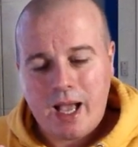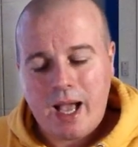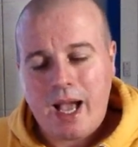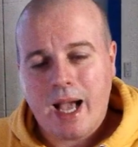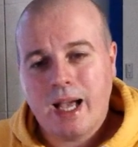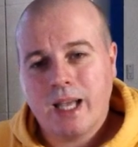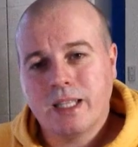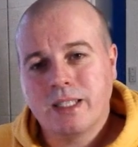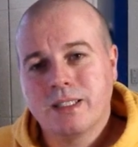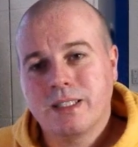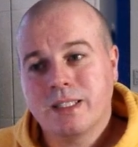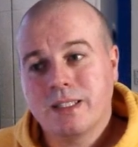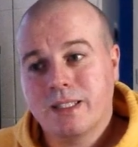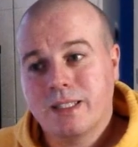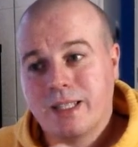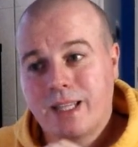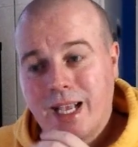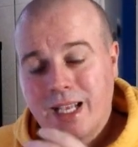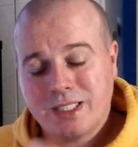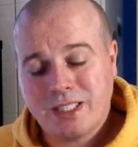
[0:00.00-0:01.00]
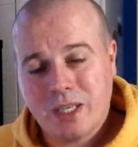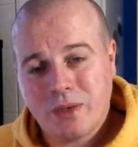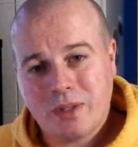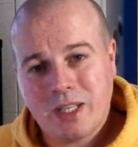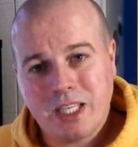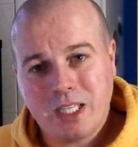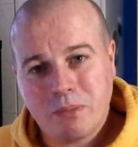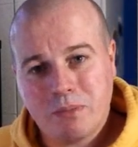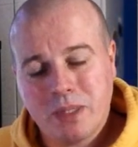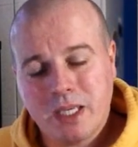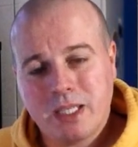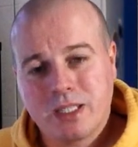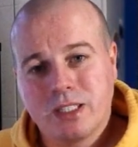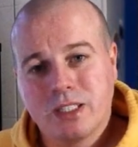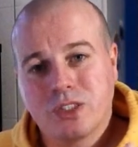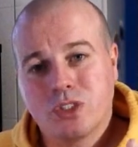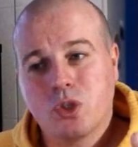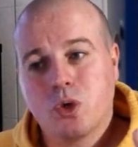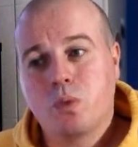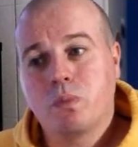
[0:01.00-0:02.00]
And that's how they depict
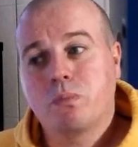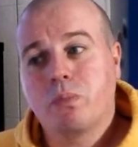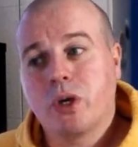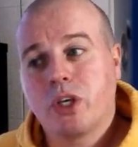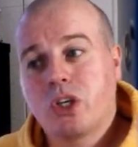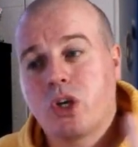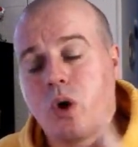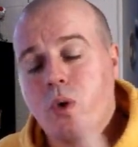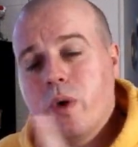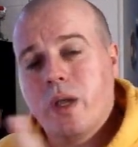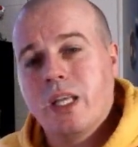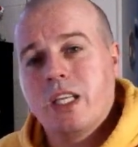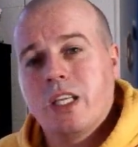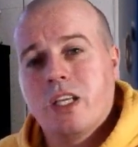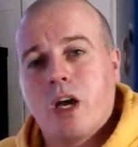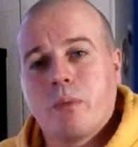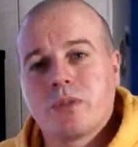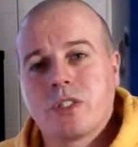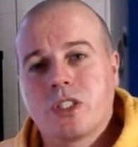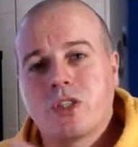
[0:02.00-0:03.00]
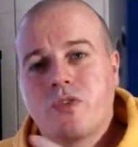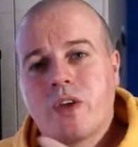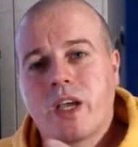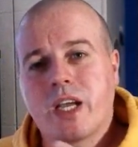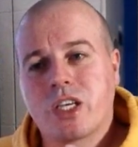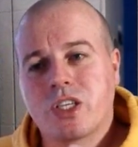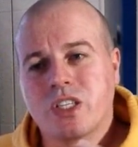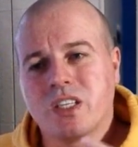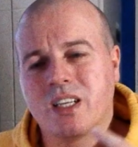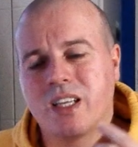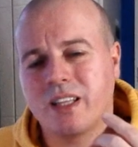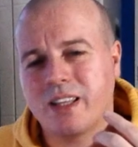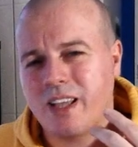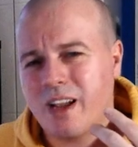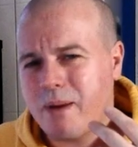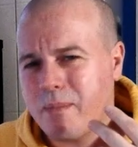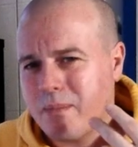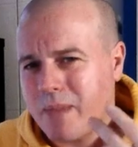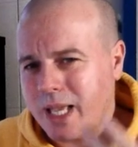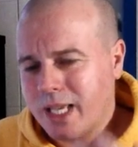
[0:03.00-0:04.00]
it. So by going in the opposite direction,
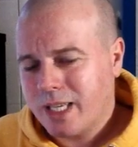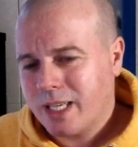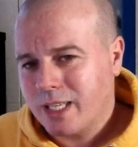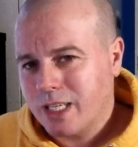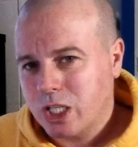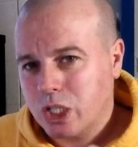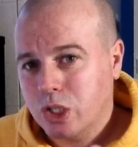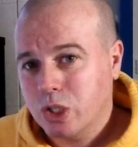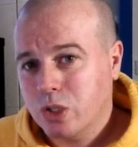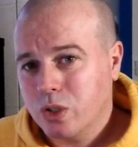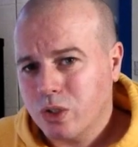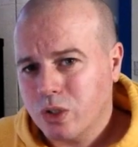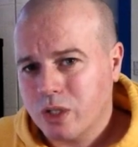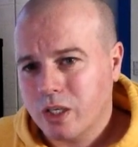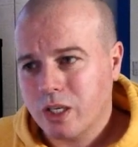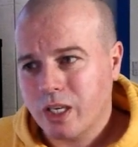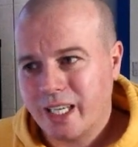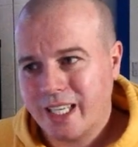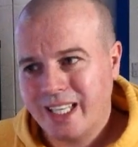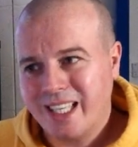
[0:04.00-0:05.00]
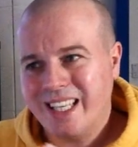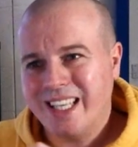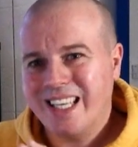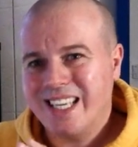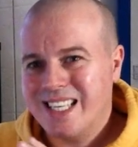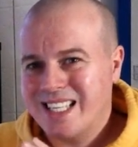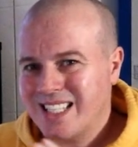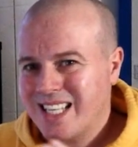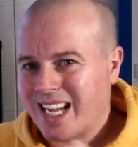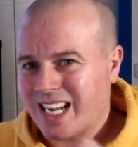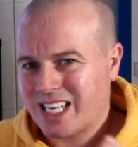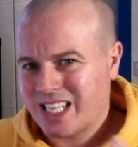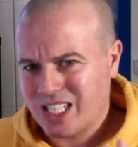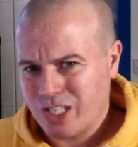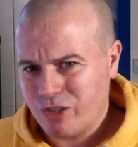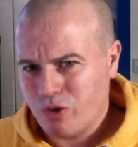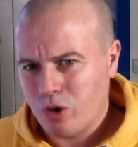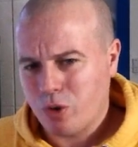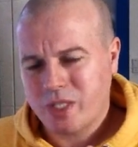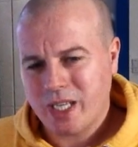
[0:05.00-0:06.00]
they're making it look like he is
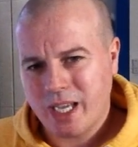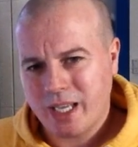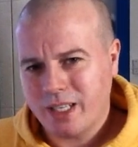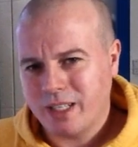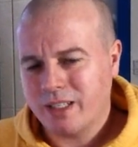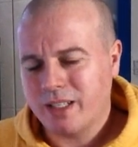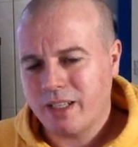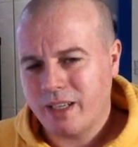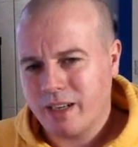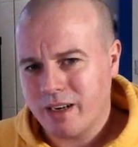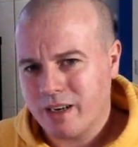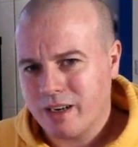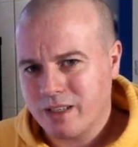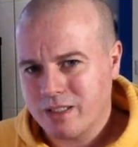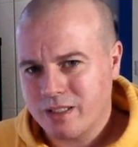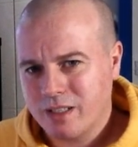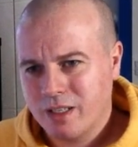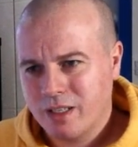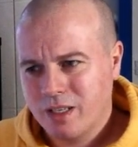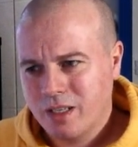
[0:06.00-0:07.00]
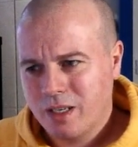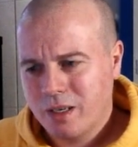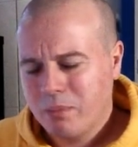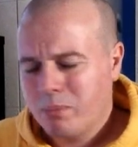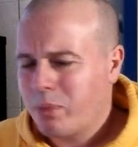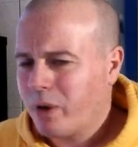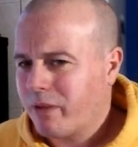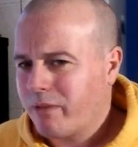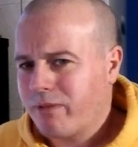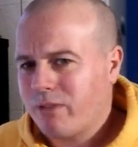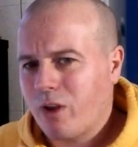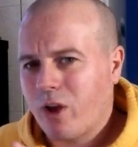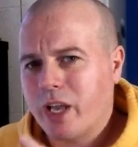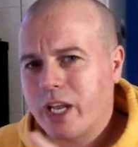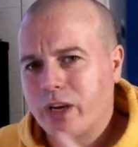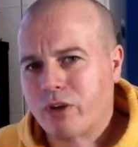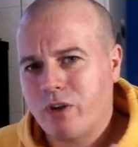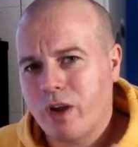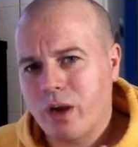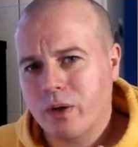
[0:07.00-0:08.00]
actually rotating the Earth by
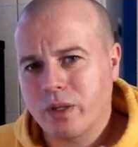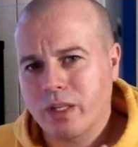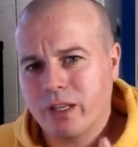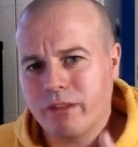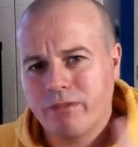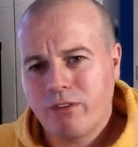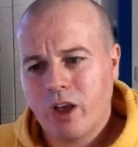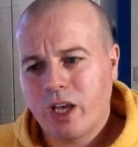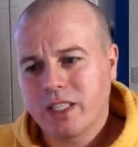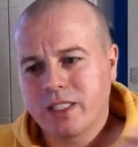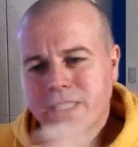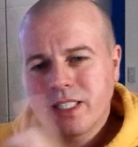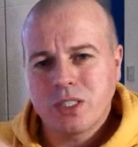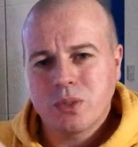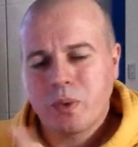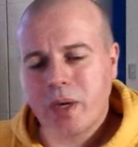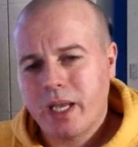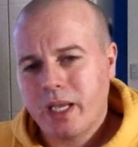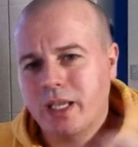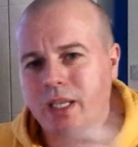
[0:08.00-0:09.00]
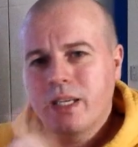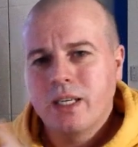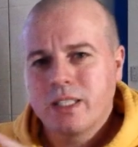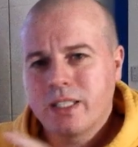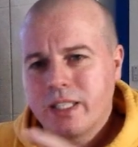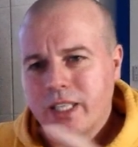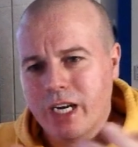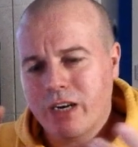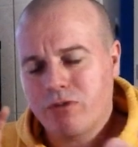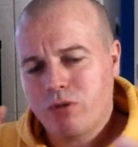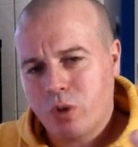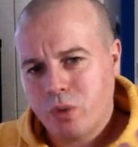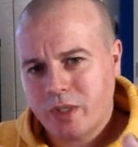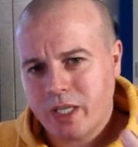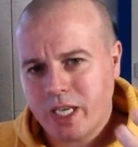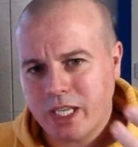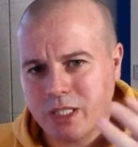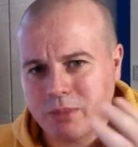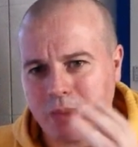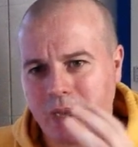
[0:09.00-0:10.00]
flying around it. He flies this way, the Earth
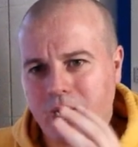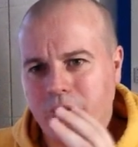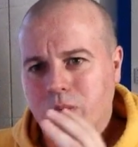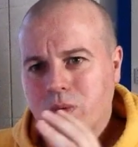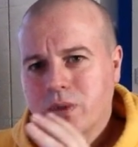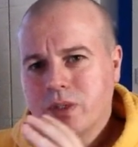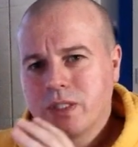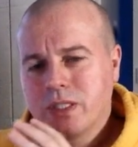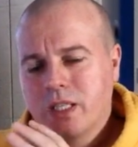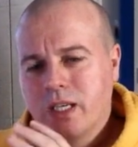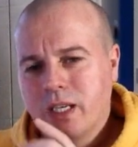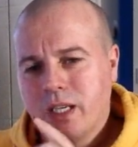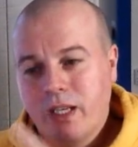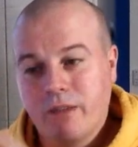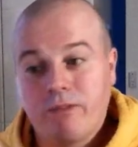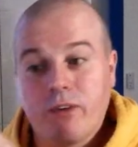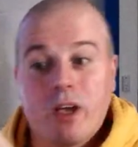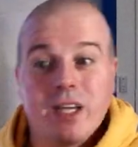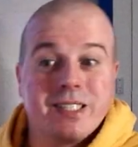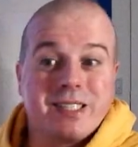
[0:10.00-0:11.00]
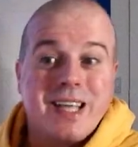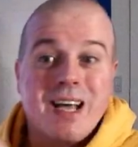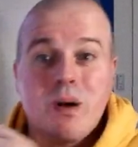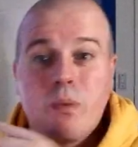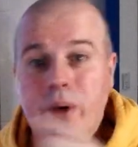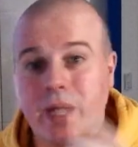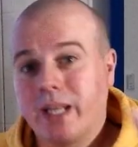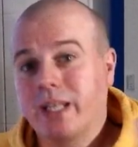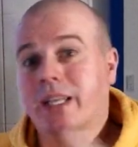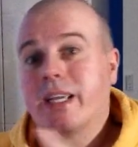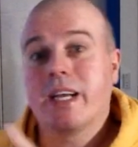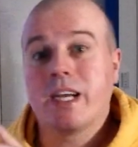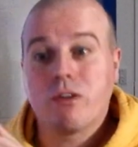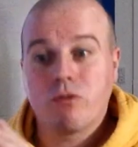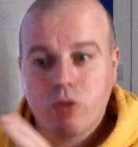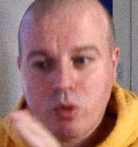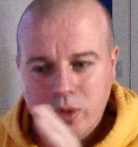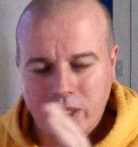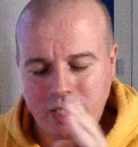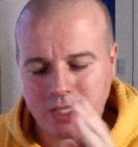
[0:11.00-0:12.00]
rotates backwards. He flies that way, the Earth
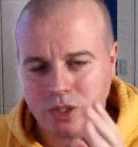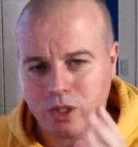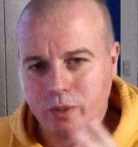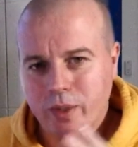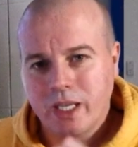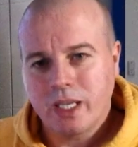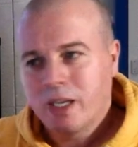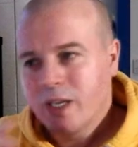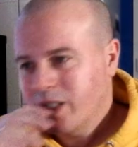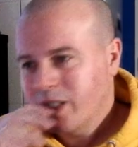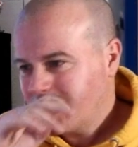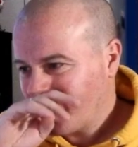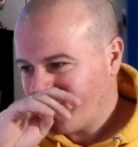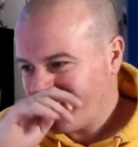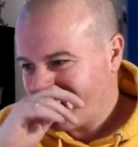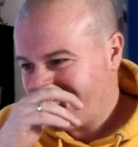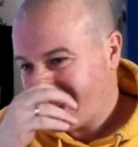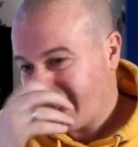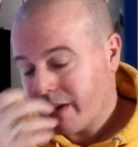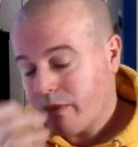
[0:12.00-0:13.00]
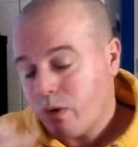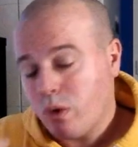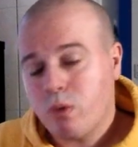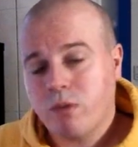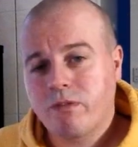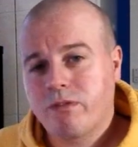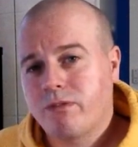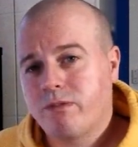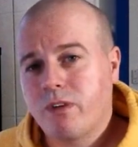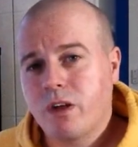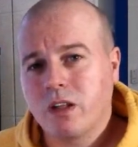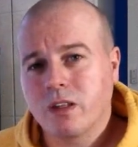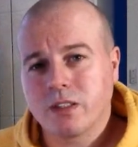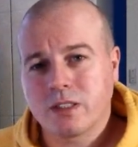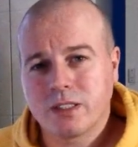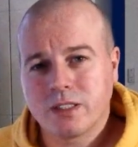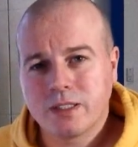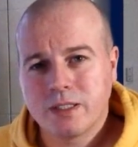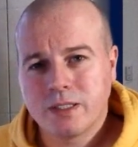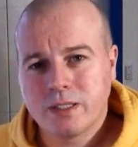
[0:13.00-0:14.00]
rotates the other way. So it's their own
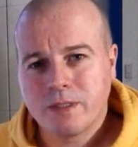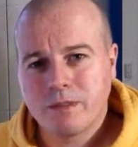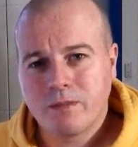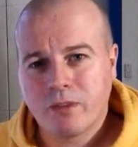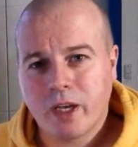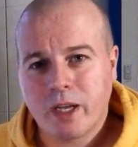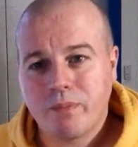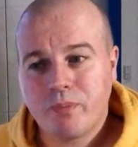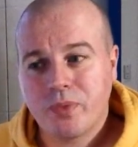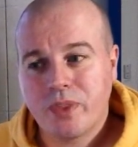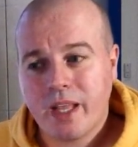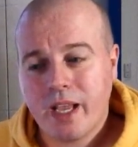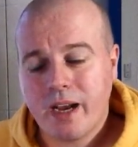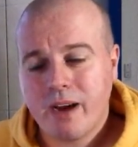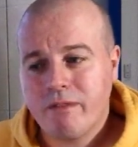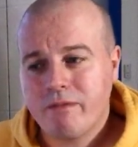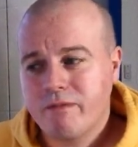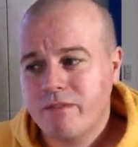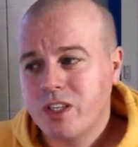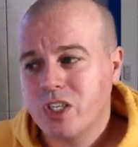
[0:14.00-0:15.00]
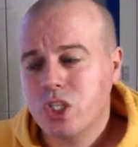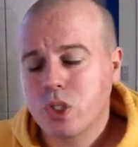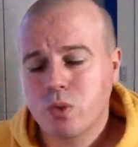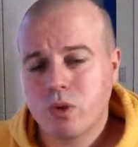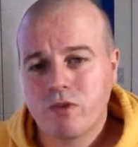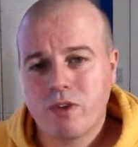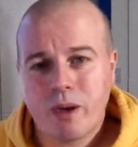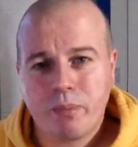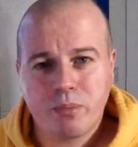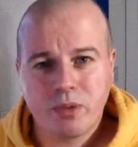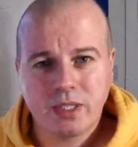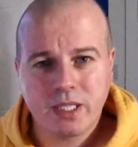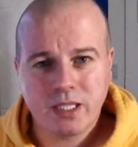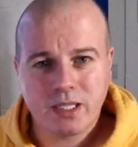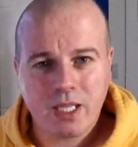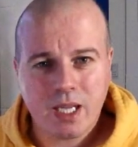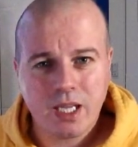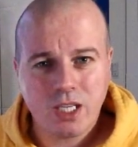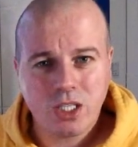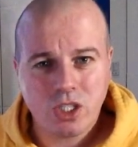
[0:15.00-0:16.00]
fault, right? Their visual
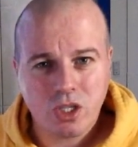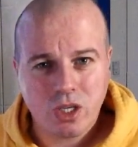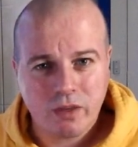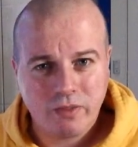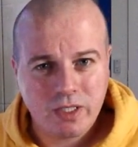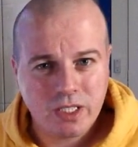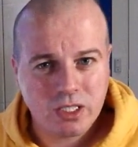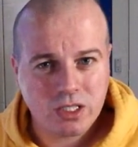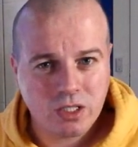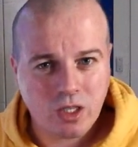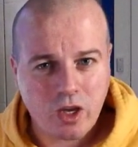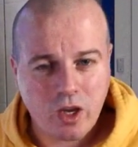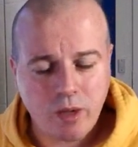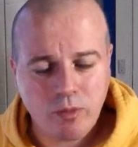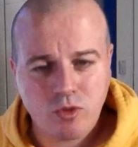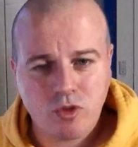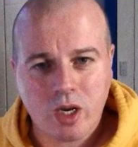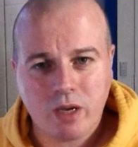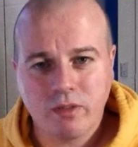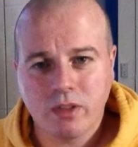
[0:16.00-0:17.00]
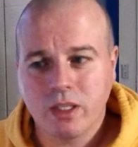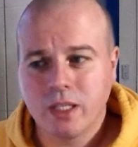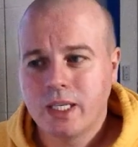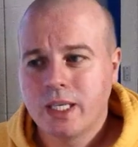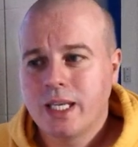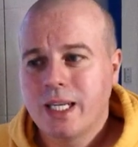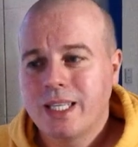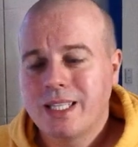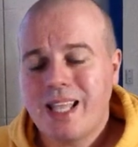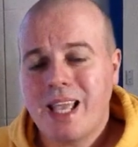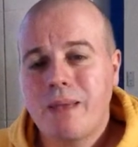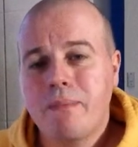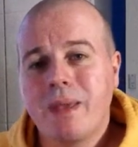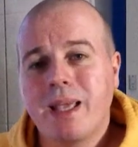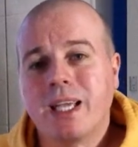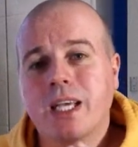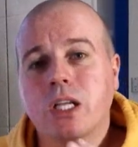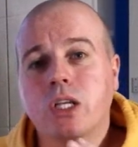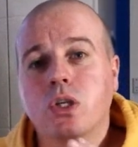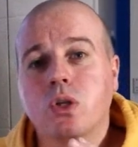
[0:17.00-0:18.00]
representation of this time travel, they
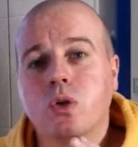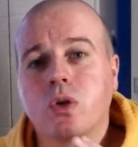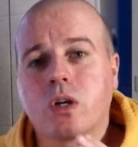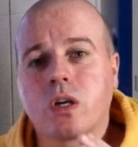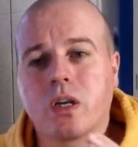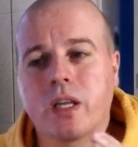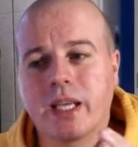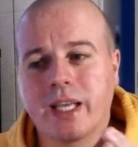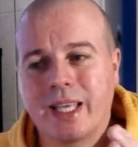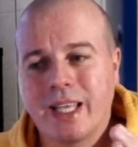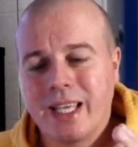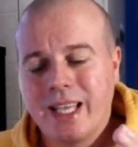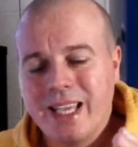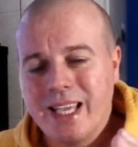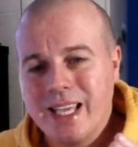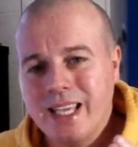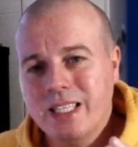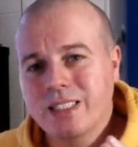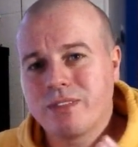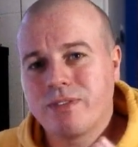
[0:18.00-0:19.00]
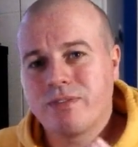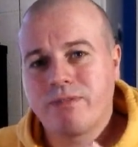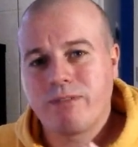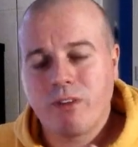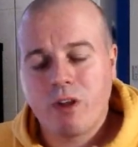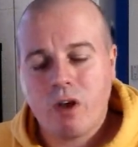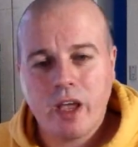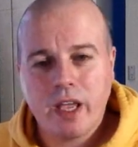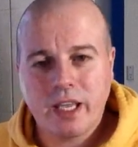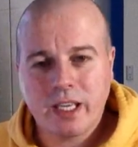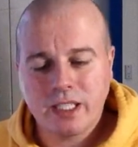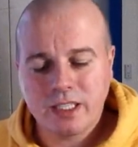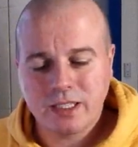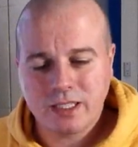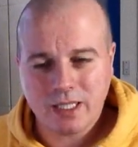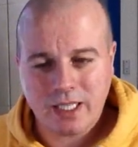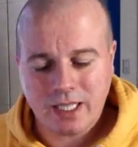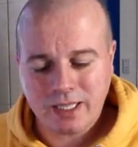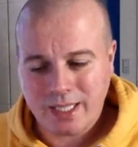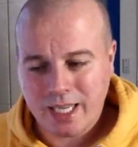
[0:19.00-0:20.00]
make it look like his flying
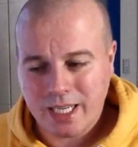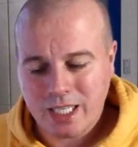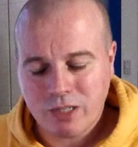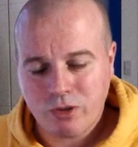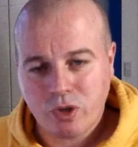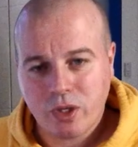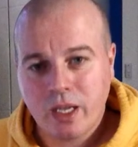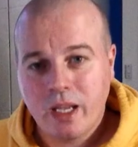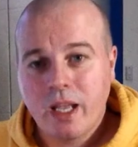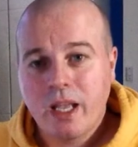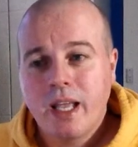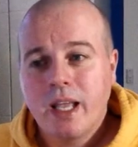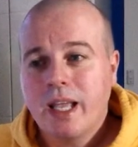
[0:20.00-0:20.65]
is actually rotating.